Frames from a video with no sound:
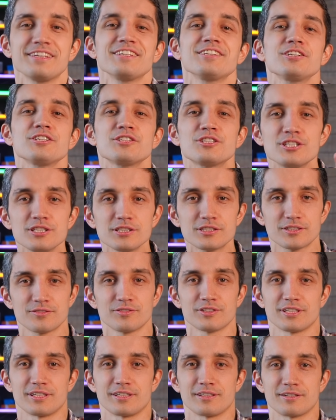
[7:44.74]
To be
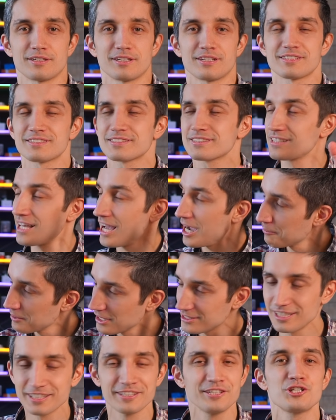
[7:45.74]
honest, it would be
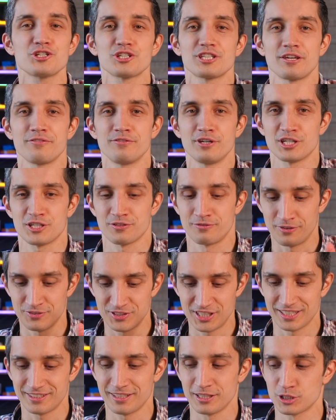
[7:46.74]
pretty stupid to buy an
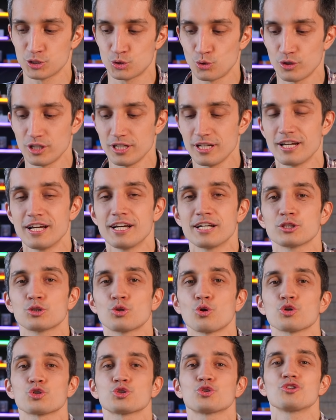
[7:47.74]
iPhone 8 now,
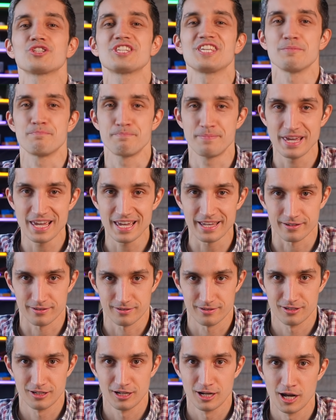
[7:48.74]

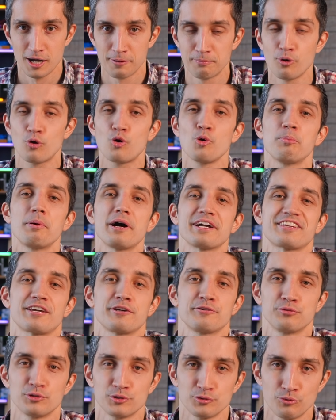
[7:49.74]
because even if you got it
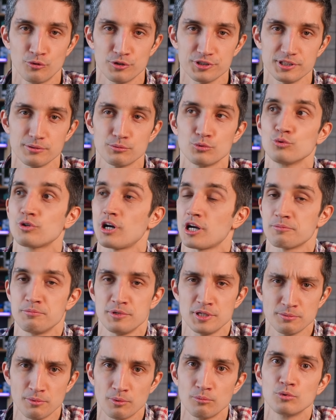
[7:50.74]
from the US, especially for
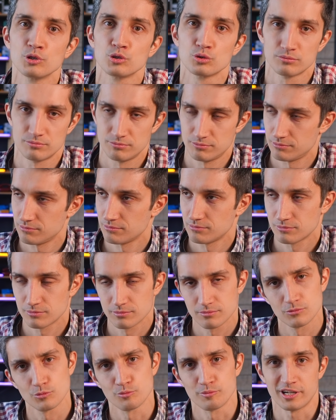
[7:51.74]
you,
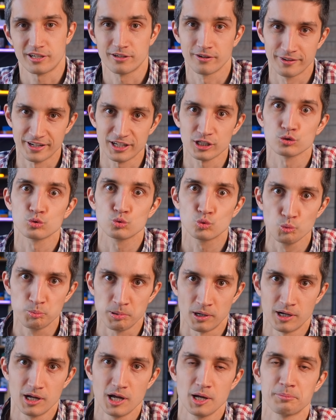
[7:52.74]
it's going to
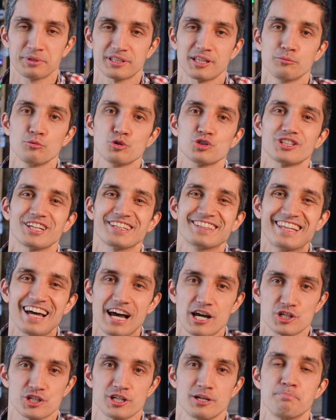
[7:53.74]
cost you about
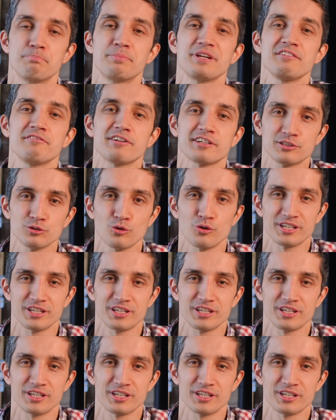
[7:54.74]
$500.